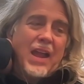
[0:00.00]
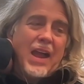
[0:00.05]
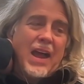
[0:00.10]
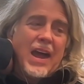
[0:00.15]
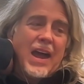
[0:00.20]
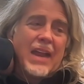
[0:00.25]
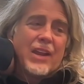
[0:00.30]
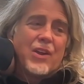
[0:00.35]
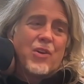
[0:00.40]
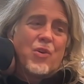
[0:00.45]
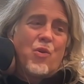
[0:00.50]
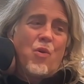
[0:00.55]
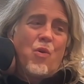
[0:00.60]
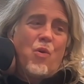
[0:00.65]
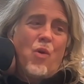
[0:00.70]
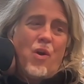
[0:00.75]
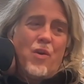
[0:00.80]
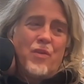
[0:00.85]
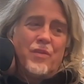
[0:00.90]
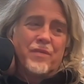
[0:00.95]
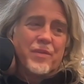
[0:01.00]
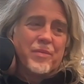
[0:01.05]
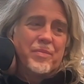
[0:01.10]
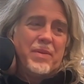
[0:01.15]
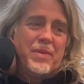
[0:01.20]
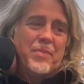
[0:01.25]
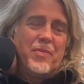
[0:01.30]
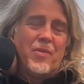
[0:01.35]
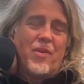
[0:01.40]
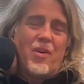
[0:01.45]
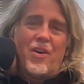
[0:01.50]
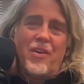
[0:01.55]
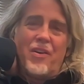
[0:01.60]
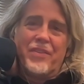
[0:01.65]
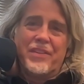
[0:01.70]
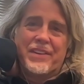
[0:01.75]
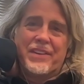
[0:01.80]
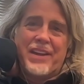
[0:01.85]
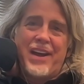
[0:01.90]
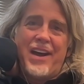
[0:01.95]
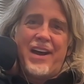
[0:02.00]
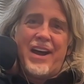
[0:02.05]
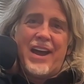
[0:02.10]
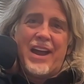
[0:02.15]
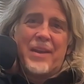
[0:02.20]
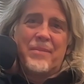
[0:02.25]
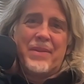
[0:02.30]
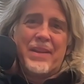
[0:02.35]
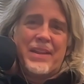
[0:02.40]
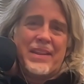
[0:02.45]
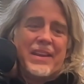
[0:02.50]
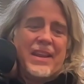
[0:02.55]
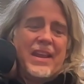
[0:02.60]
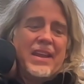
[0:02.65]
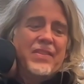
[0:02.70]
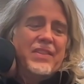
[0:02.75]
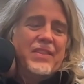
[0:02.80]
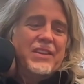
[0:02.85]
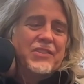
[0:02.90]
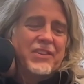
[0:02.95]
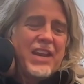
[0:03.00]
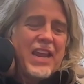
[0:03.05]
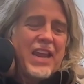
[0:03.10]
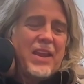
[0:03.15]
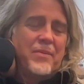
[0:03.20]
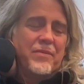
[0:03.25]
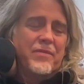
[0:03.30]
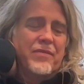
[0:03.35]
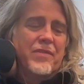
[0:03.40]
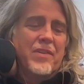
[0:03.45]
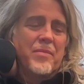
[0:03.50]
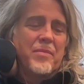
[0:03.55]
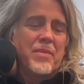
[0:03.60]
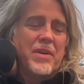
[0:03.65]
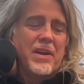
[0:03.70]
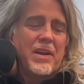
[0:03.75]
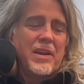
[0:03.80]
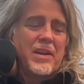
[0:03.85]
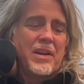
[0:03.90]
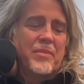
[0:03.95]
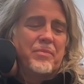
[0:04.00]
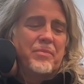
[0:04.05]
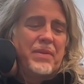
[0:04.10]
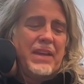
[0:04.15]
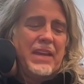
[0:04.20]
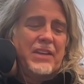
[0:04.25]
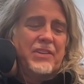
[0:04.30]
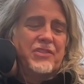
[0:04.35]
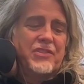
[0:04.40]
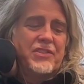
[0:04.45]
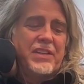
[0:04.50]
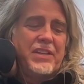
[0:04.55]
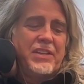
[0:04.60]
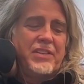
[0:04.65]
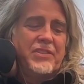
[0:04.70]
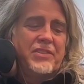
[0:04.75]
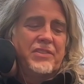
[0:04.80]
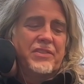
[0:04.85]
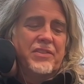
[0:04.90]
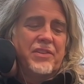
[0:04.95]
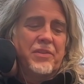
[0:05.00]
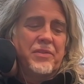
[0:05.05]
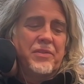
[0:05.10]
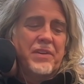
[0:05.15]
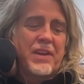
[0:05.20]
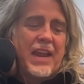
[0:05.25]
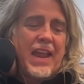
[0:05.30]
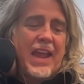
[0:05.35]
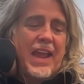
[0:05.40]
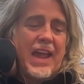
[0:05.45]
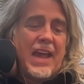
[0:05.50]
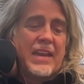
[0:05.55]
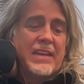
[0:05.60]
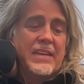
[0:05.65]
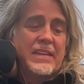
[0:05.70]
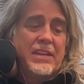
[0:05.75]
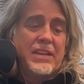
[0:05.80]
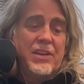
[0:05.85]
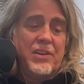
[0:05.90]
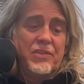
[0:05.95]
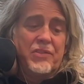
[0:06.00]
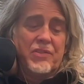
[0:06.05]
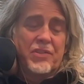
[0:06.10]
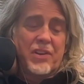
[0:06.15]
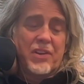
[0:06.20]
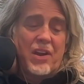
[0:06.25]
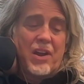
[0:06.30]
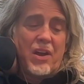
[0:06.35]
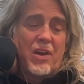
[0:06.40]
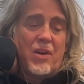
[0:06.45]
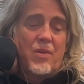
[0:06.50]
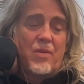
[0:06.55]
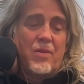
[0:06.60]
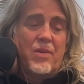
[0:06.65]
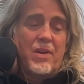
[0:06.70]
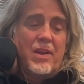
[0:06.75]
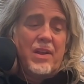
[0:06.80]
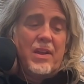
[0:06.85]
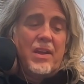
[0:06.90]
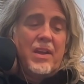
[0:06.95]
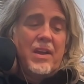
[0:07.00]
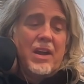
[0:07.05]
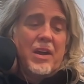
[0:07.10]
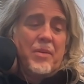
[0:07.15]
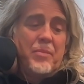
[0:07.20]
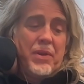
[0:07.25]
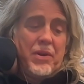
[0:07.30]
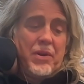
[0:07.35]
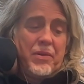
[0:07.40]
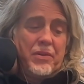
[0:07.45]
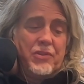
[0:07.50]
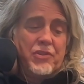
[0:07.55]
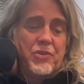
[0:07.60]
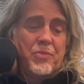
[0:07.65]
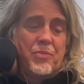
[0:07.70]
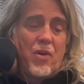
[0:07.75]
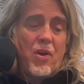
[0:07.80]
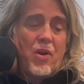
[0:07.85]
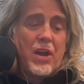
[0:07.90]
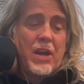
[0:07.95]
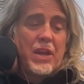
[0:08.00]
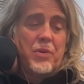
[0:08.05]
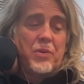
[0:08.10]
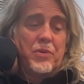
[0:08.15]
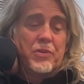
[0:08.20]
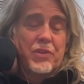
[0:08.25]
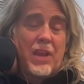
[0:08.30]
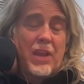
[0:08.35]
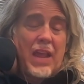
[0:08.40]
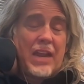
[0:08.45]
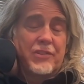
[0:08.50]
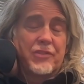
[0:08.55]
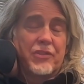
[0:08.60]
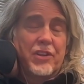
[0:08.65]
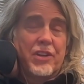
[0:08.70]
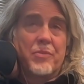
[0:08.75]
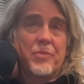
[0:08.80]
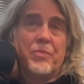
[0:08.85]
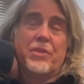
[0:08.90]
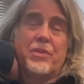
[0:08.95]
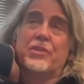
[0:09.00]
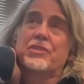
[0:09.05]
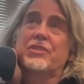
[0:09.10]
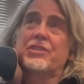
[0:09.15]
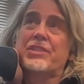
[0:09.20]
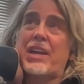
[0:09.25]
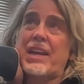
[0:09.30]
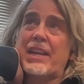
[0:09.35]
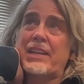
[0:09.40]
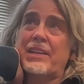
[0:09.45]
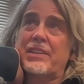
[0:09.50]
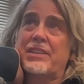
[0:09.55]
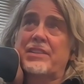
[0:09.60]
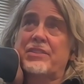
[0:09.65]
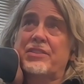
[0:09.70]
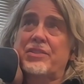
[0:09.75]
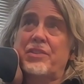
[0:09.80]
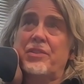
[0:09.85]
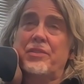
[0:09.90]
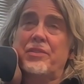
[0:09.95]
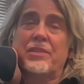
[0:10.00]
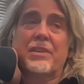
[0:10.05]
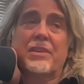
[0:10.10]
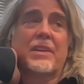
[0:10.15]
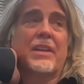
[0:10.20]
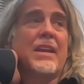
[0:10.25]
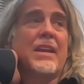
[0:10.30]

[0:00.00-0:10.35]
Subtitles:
I quote for people all the time, and this came from a PhD student I had years ago, Amira Jabari, who was actually a computer science student.